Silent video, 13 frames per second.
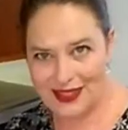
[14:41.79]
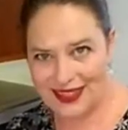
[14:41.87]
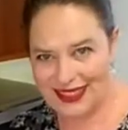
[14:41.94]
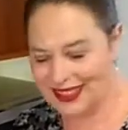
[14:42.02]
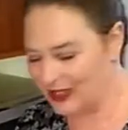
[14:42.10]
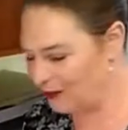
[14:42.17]

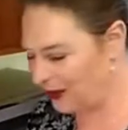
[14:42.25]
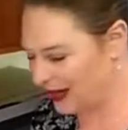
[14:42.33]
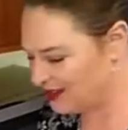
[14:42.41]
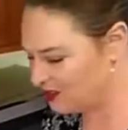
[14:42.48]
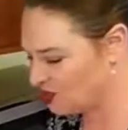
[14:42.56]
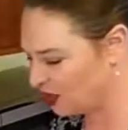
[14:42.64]
a little bit
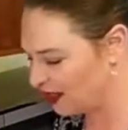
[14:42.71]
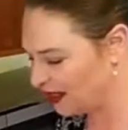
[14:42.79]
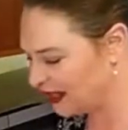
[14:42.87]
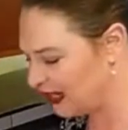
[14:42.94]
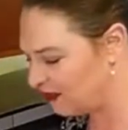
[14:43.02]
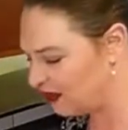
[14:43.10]
and start
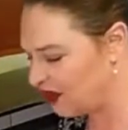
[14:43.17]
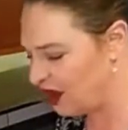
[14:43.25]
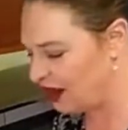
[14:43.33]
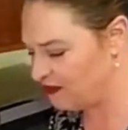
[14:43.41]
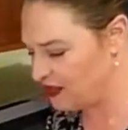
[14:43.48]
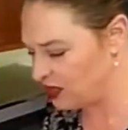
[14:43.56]
giving
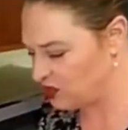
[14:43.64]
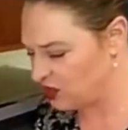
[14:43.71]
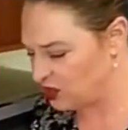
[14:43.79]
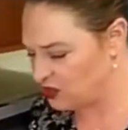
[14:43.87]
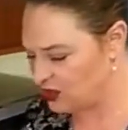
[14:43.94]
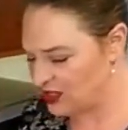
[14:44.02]
off their
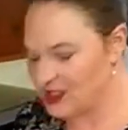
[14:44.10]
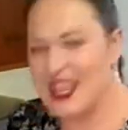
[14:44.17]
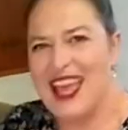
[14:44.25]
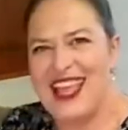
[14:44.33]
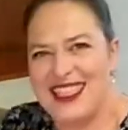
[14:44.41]
juices.